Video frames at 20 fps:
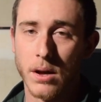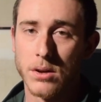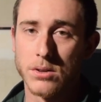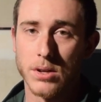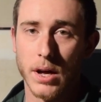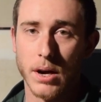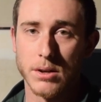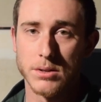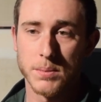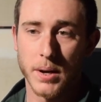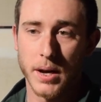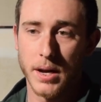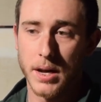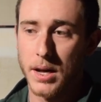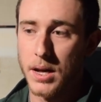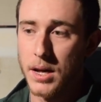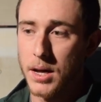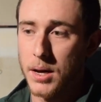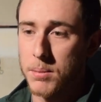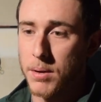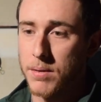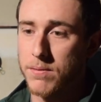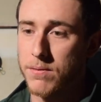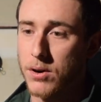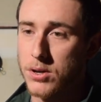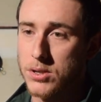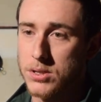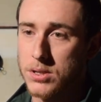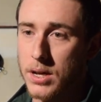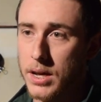So that was my
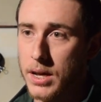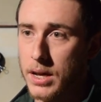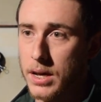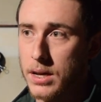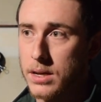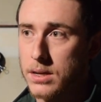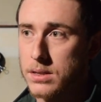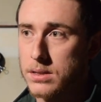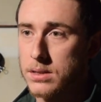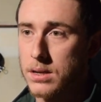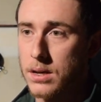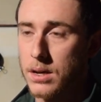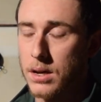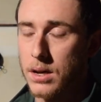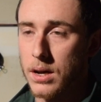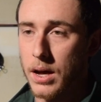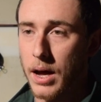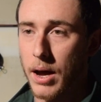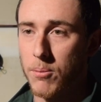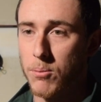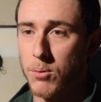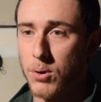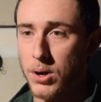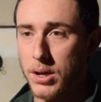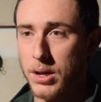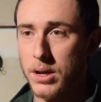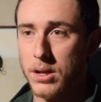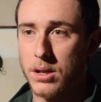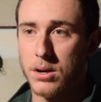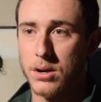first thing. Is I
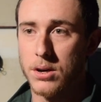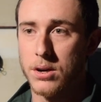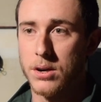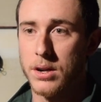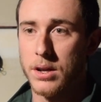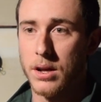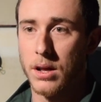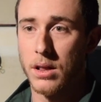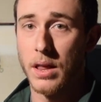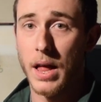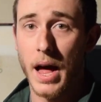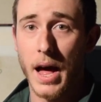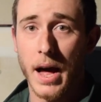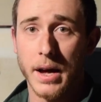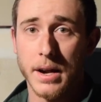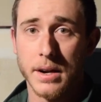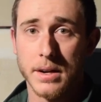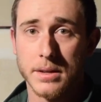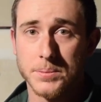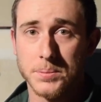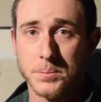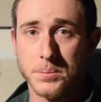really learned a lot